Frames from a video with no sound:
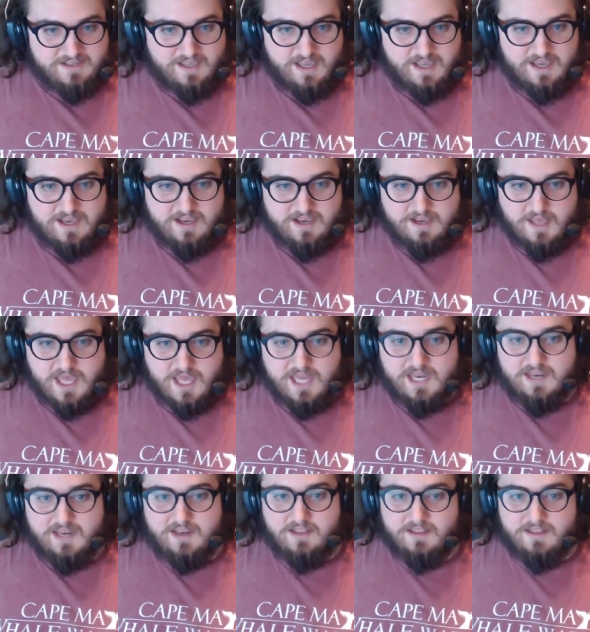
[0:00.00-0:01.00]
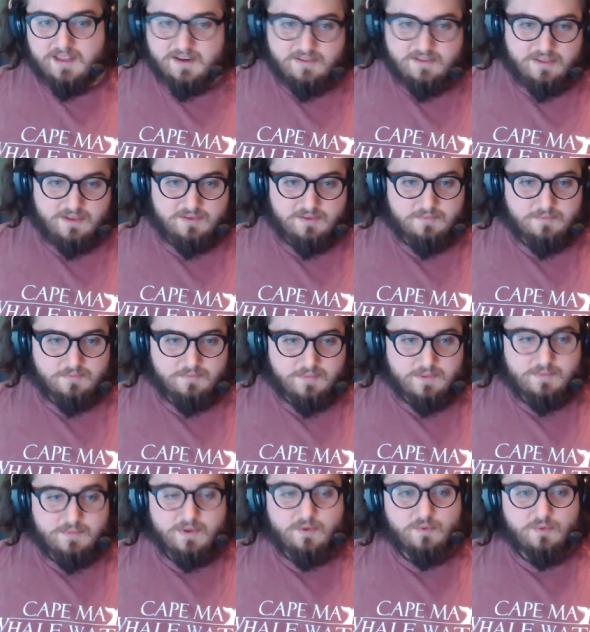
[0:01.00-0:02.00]
Uh, and a lot of the
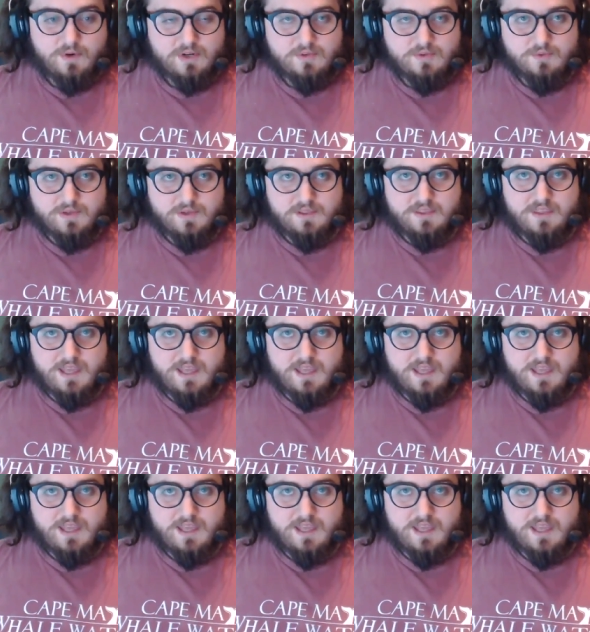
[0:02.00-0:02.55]
people I worked with